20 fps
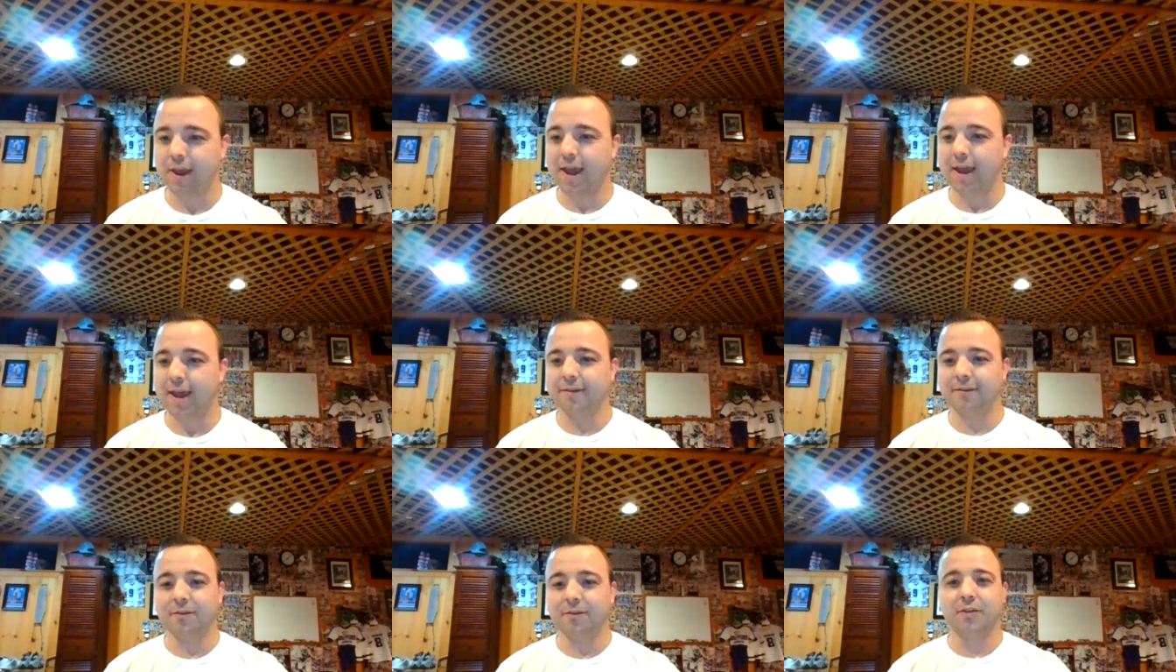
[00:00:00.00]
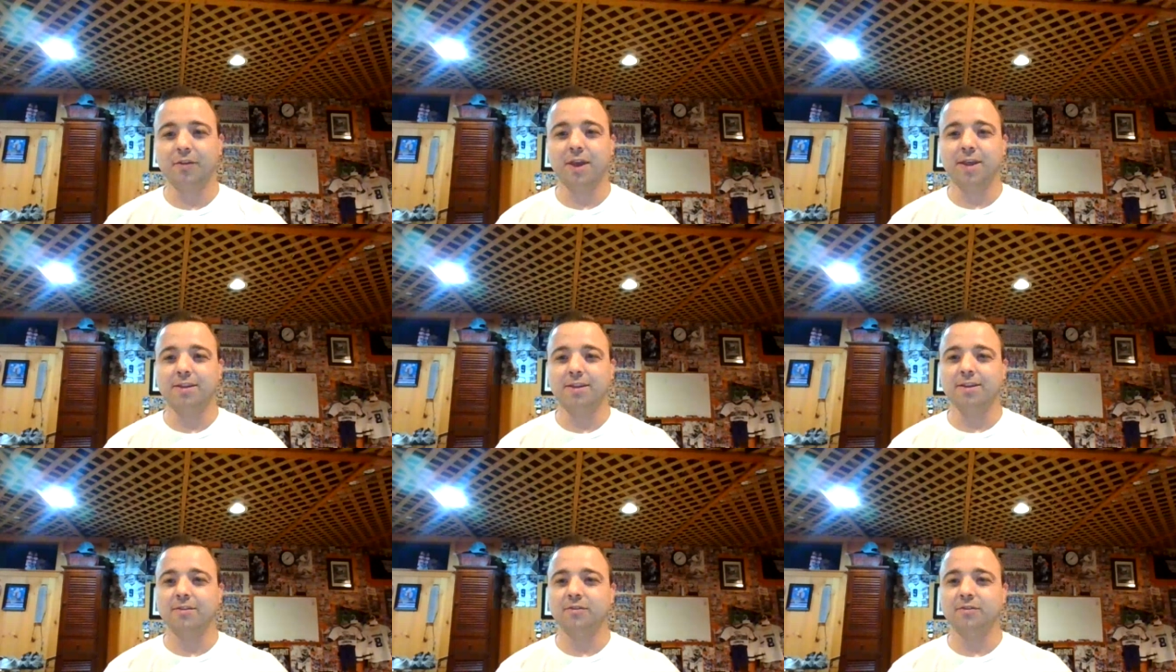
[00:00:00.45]
and just
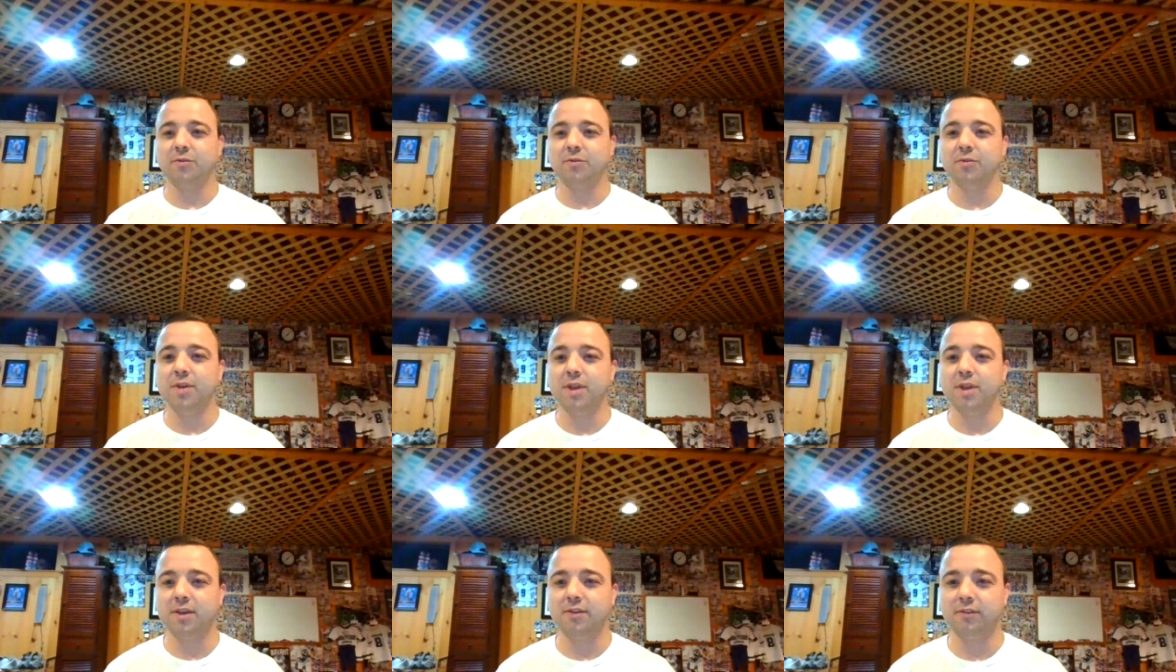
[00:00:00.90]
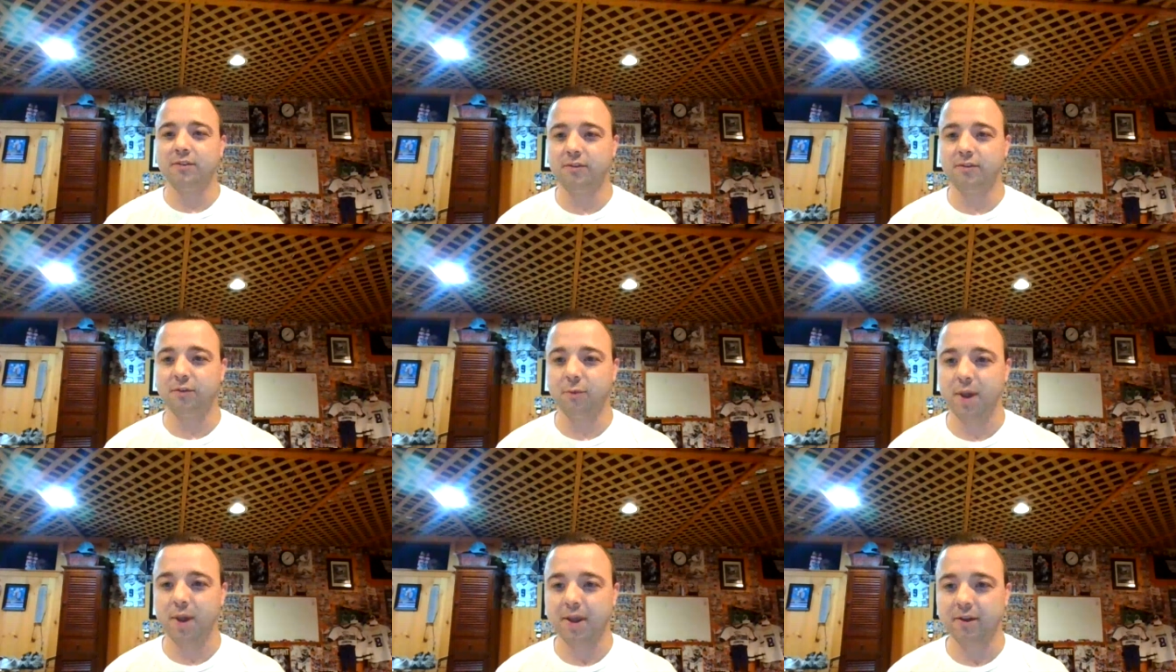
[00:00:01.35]
like these unique
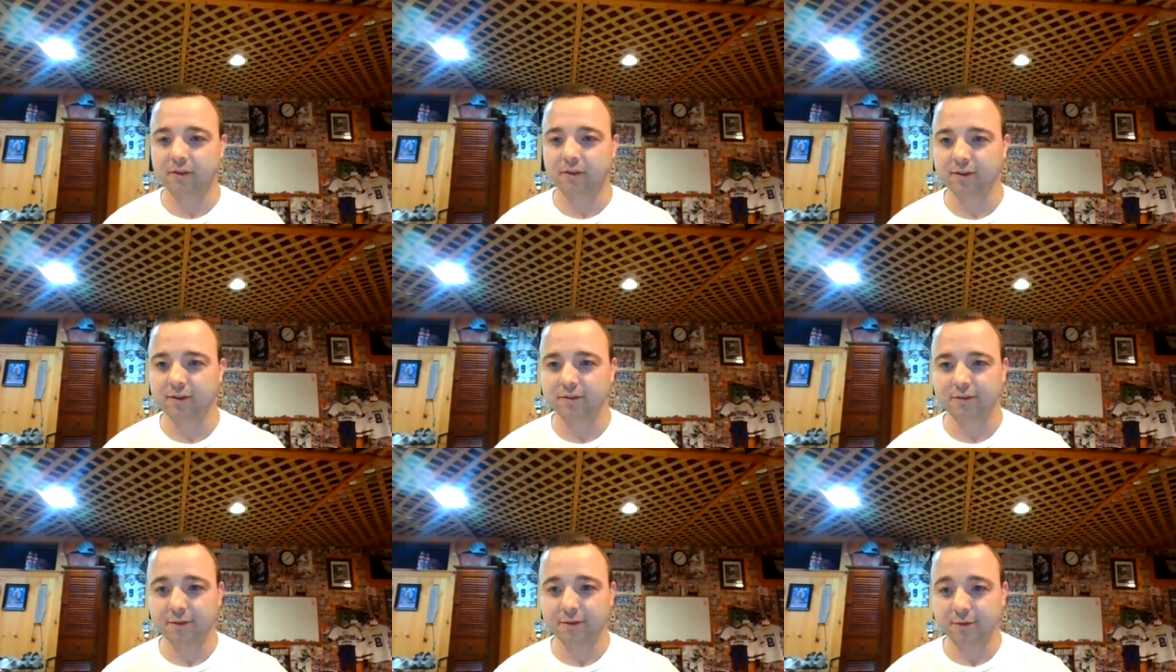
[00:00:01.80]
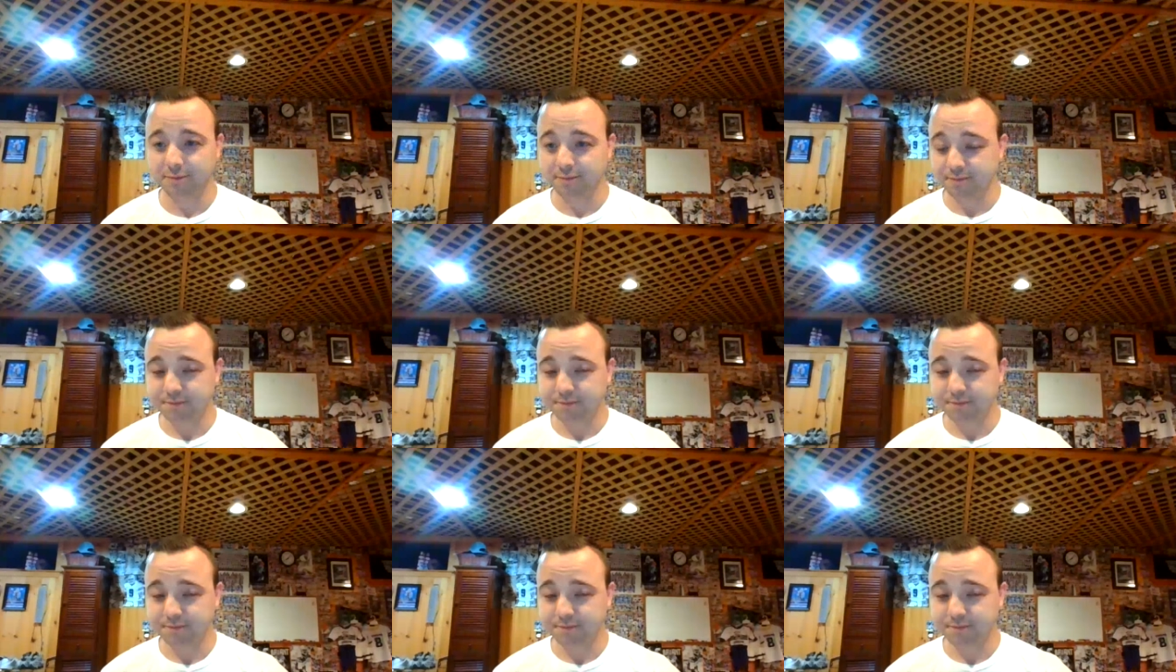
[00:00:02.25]
situations.